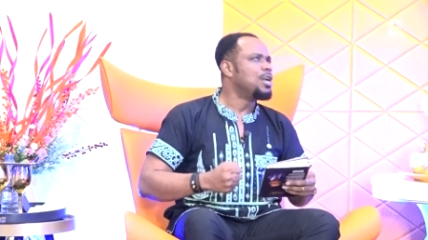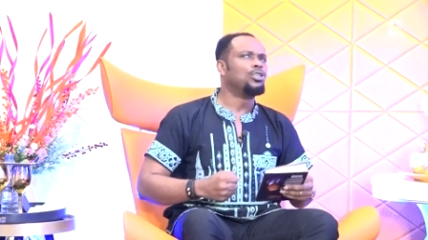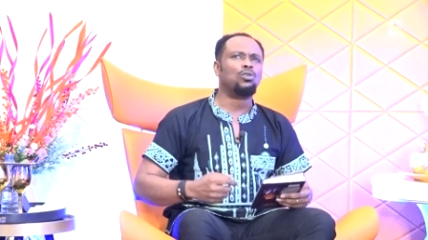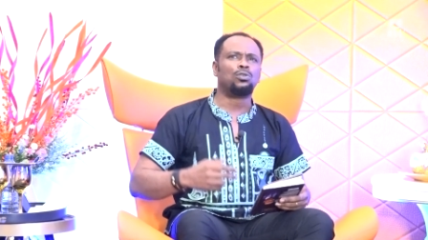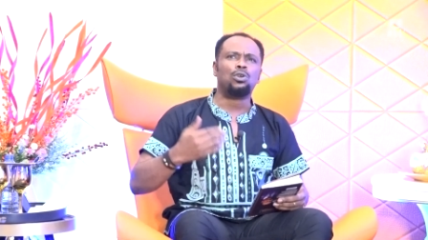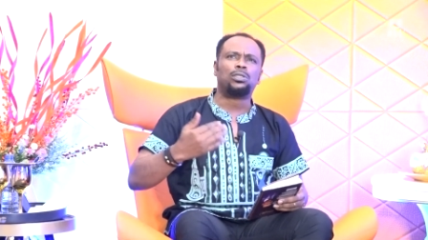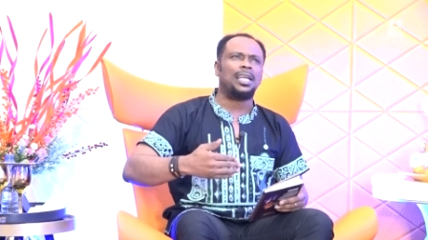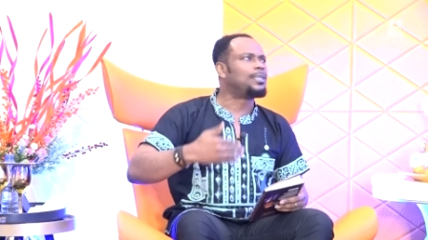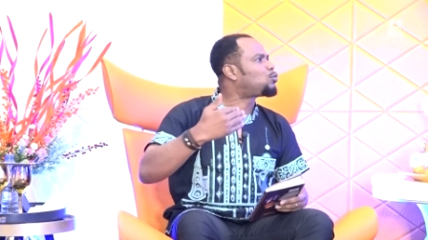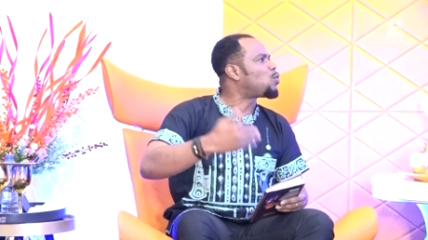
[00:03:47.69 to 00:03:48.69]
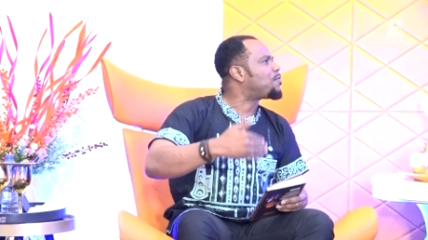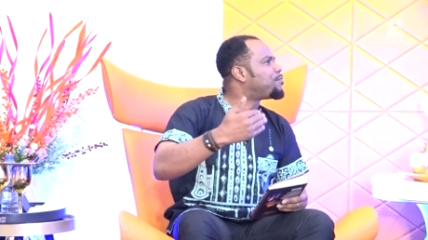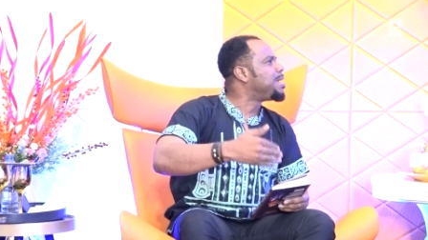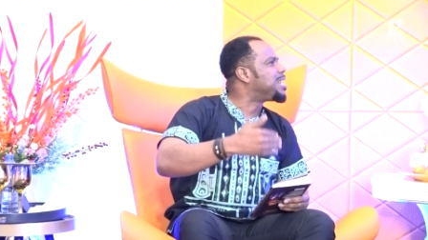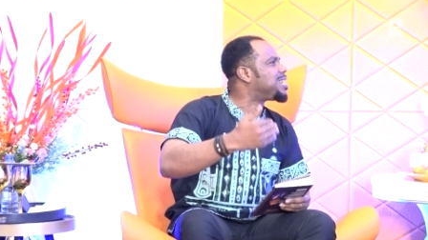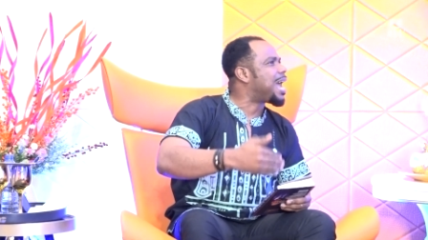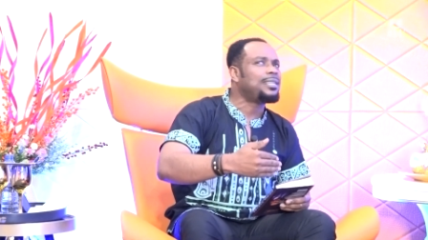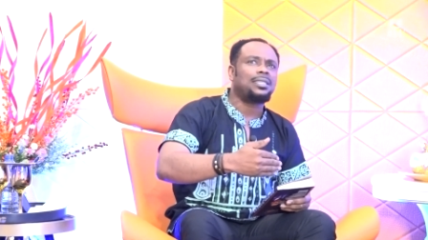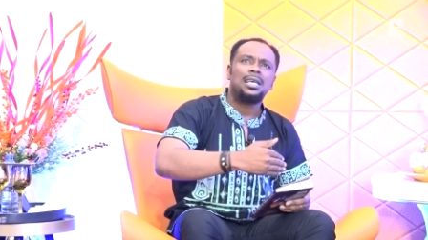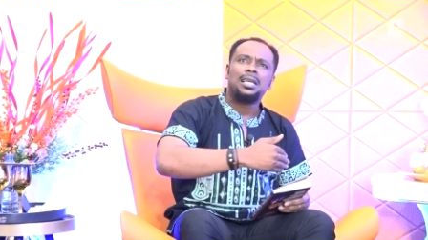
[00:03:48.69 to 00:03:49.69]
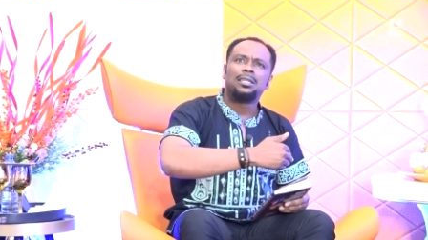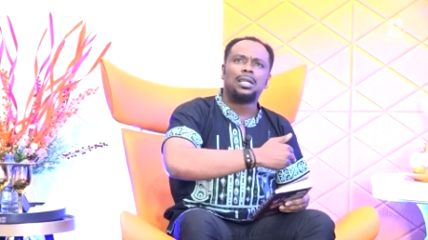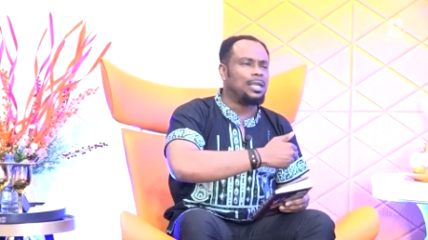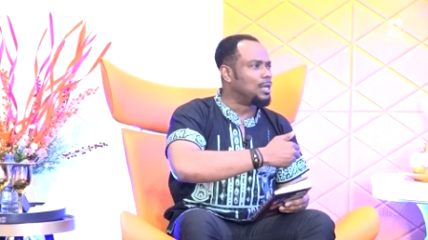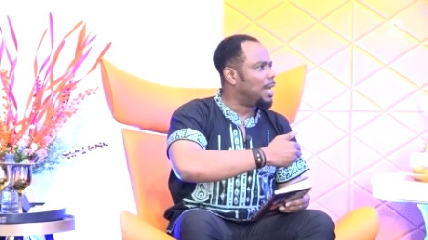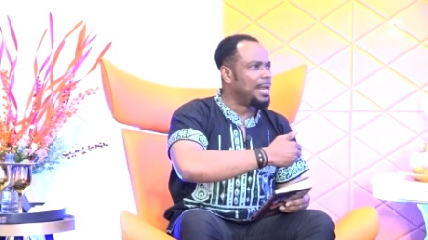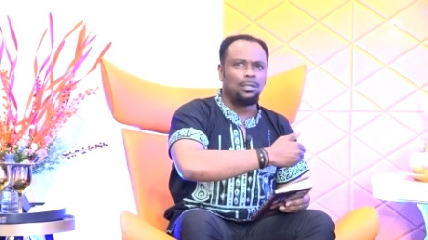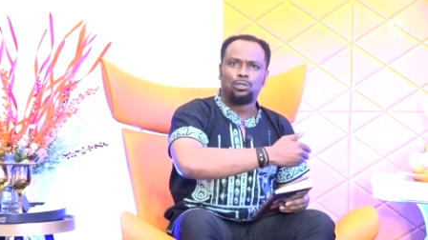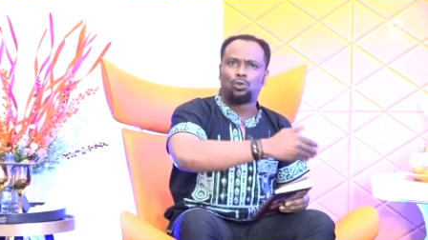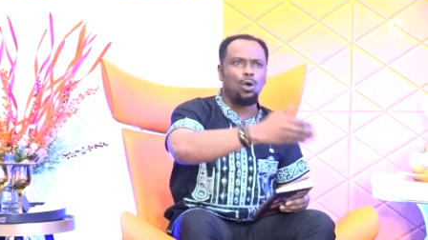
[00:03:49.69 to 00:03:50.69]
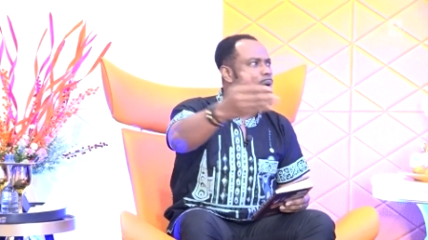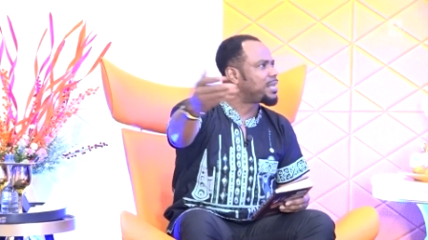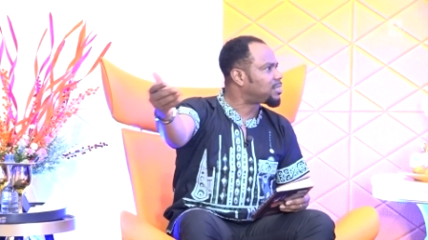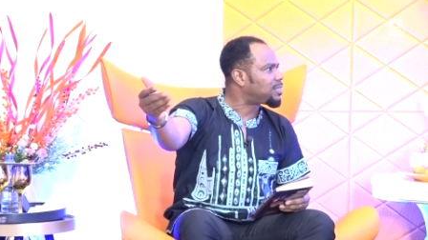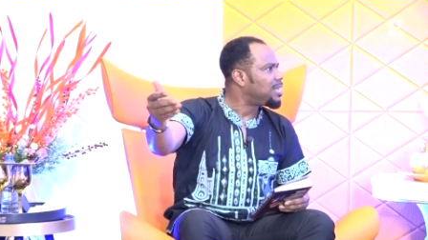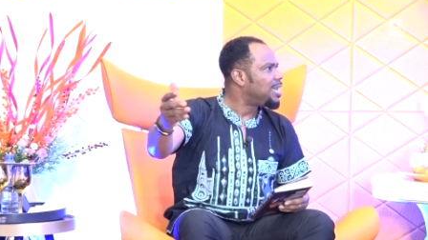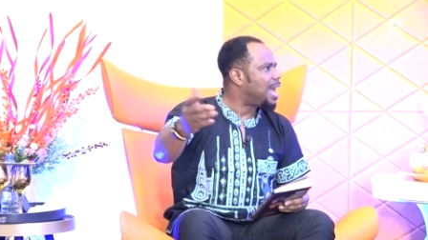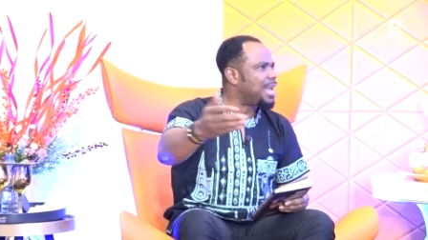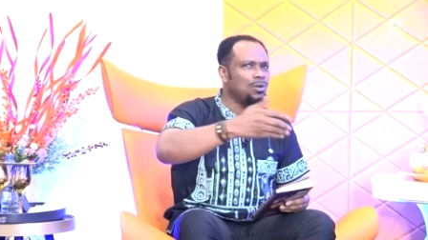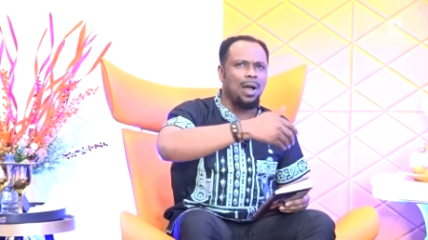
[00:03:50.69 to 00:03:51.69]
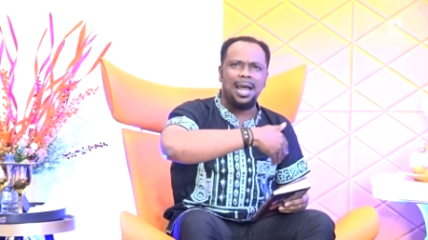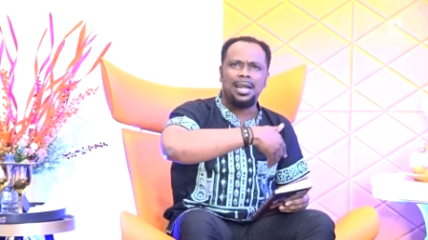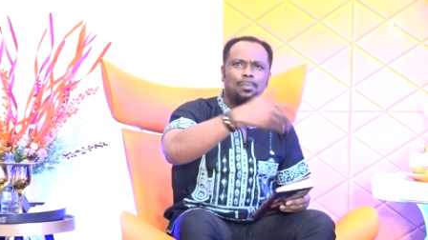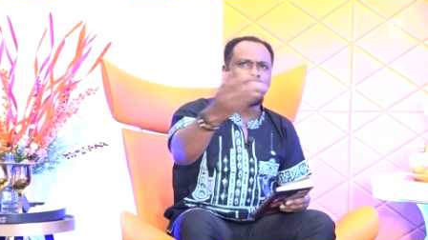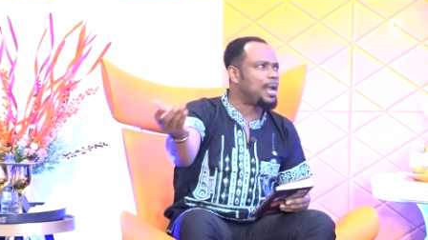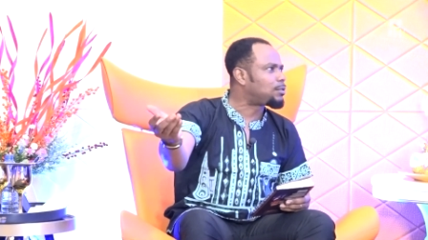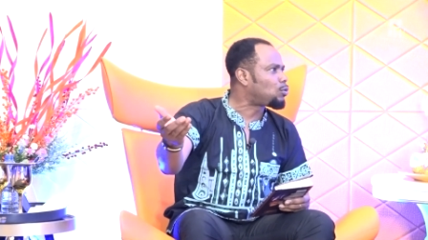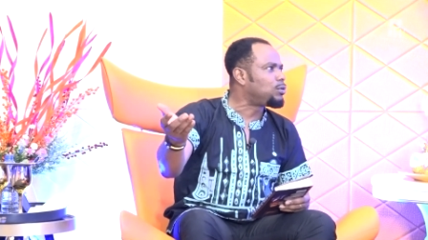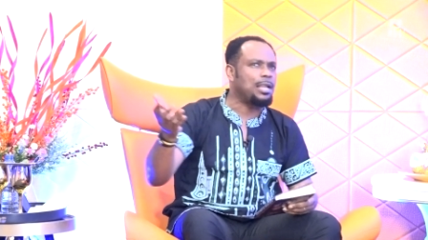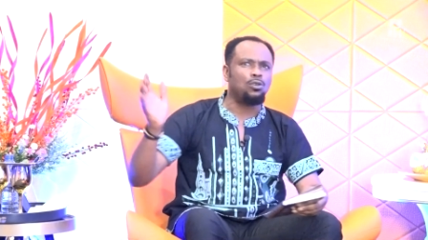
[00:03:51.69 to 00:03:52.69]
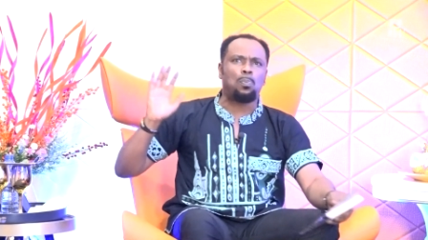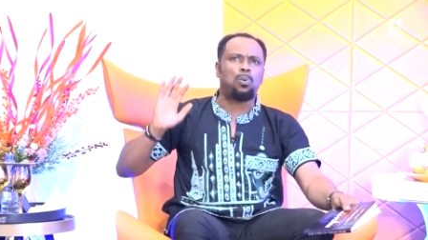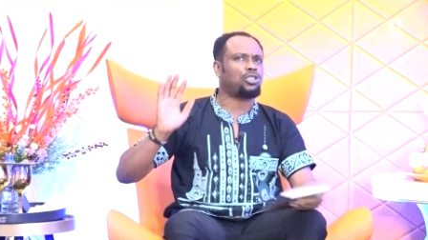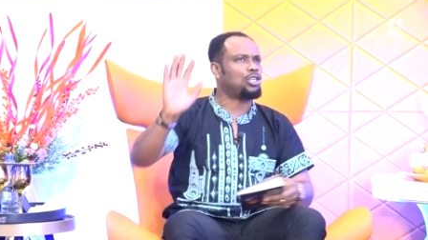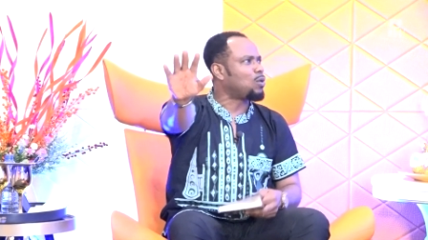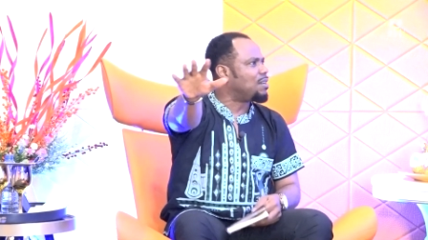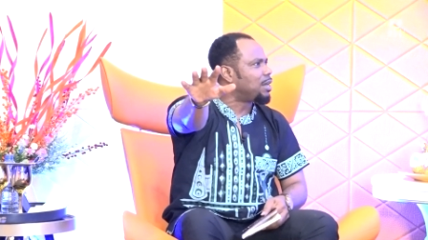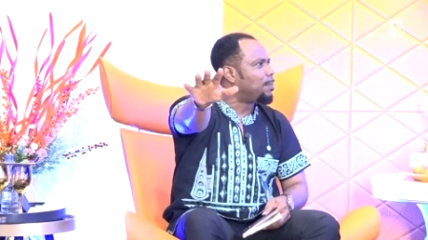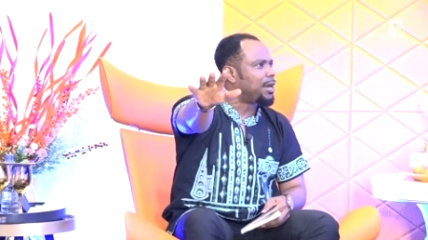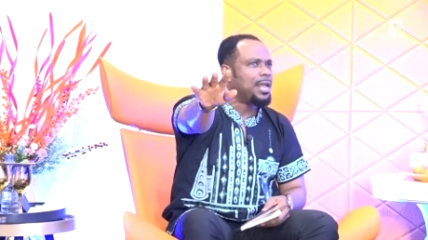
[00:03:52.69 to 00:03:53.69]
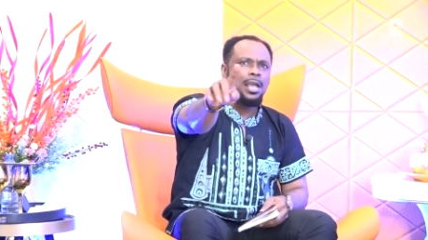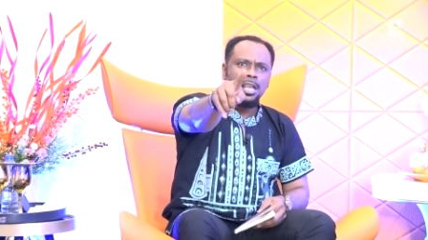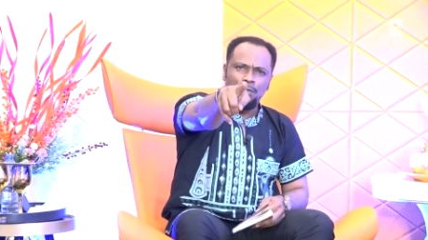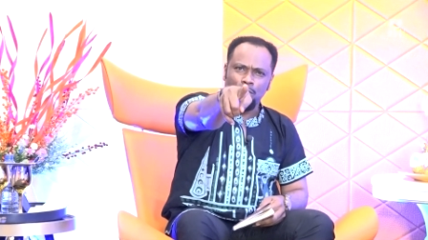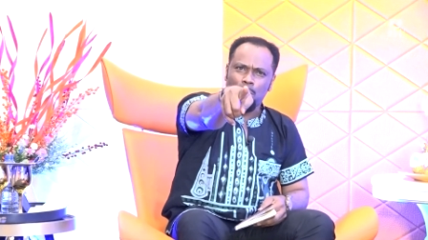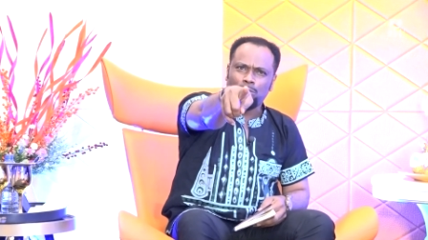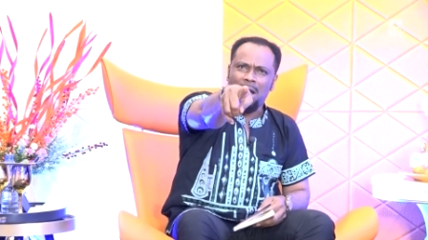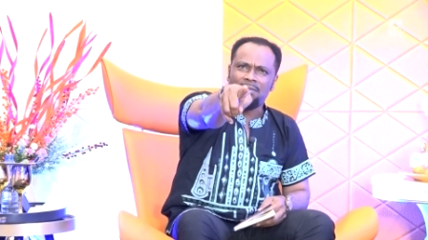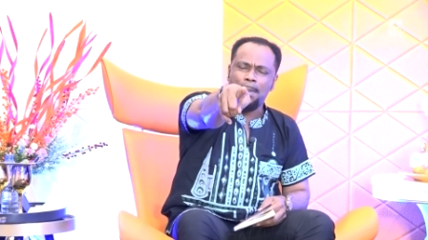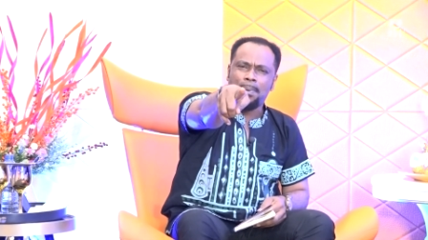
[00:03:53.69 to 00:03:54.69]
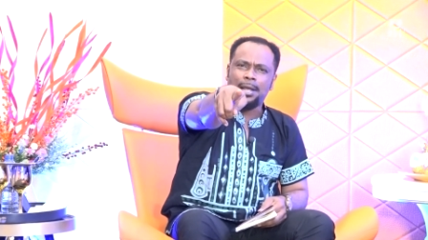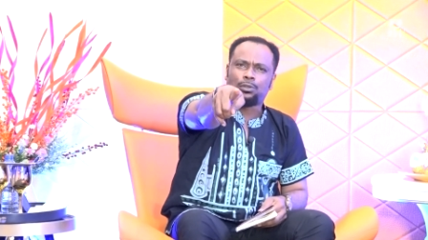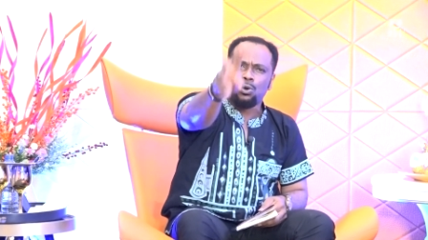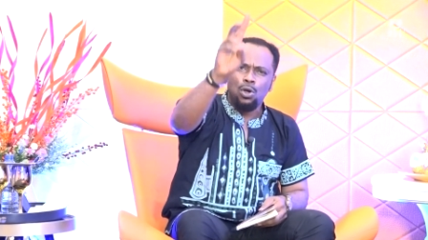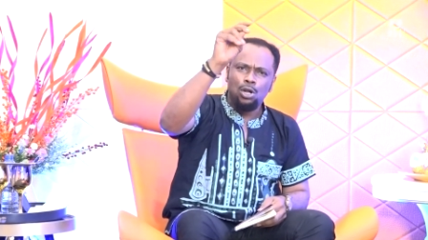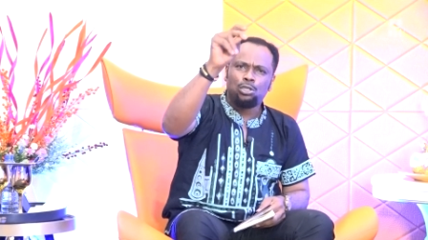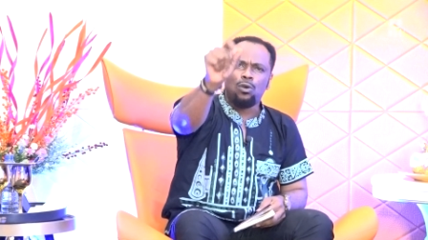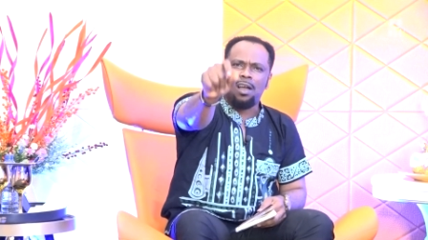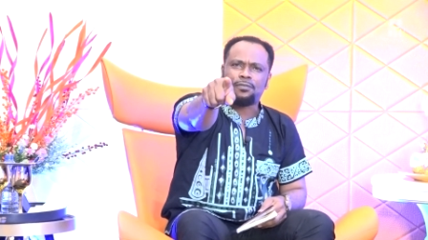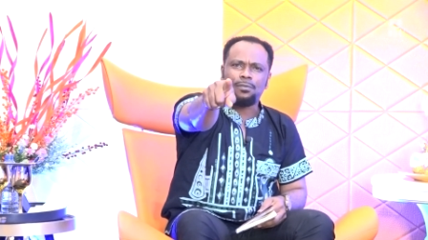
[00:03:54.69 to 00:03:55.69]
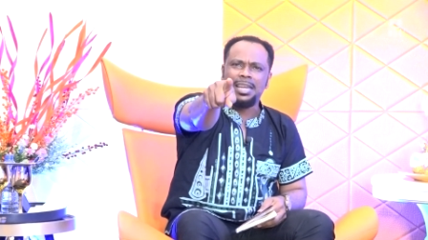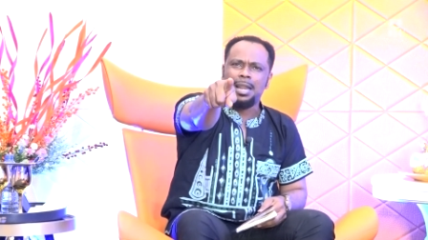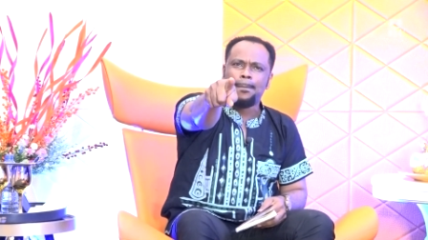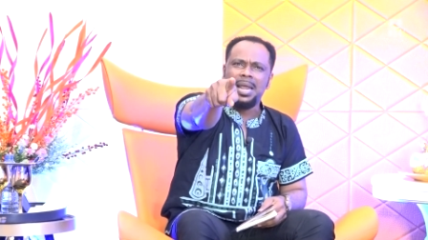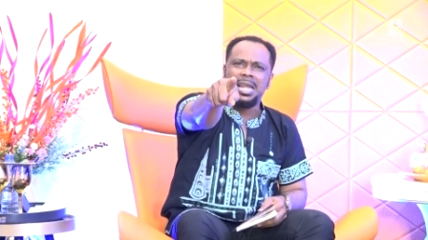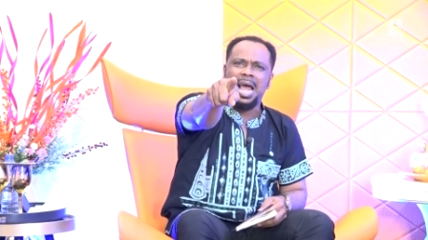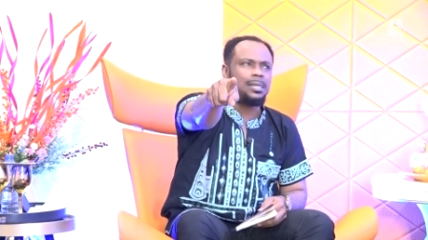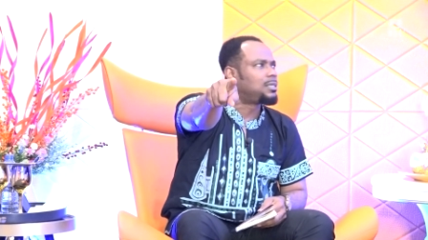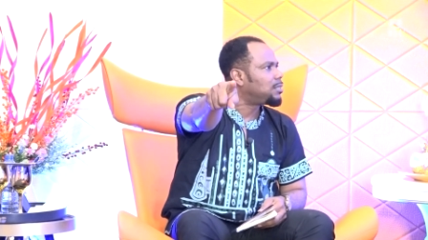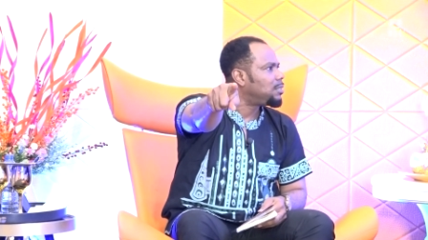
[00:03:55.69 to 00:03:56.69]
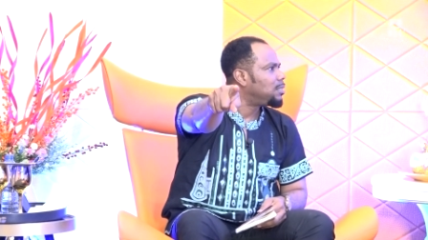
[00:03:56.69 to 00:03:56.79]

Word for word: you, you did 12 midnight in uh, two weeks and you had a breakthrough, then you push it to everybody. Mm -hmm. If you want to have a breakthrough, 12 in the midnight.